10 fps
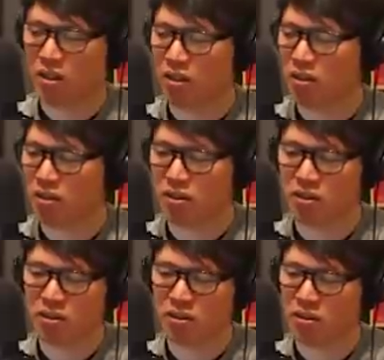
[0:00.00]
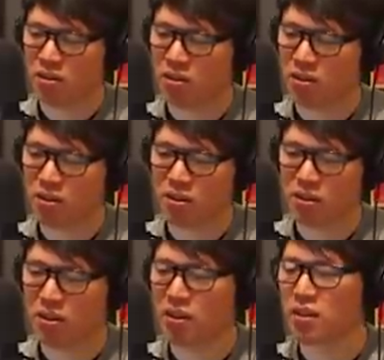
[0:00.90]

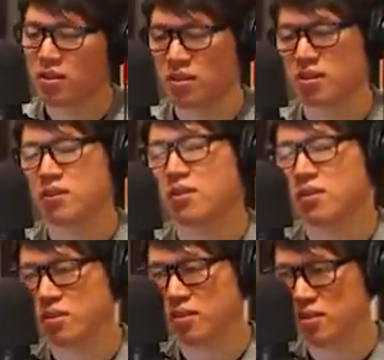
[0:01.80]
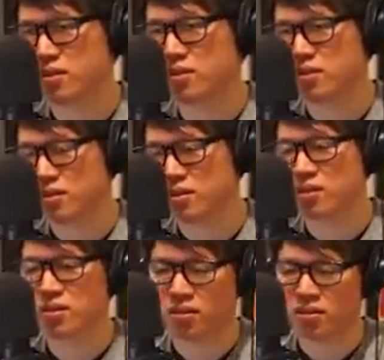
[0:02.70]

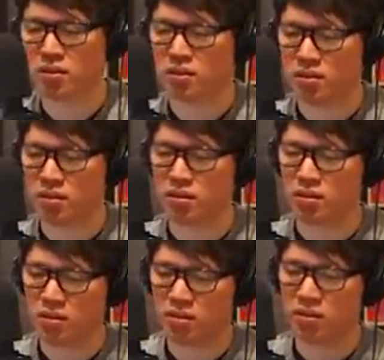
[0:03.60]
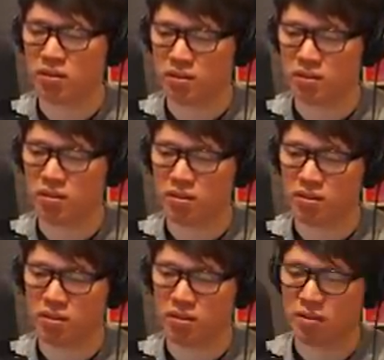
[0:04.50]

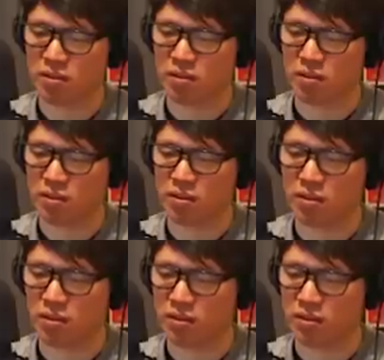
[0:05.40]
(not speaking)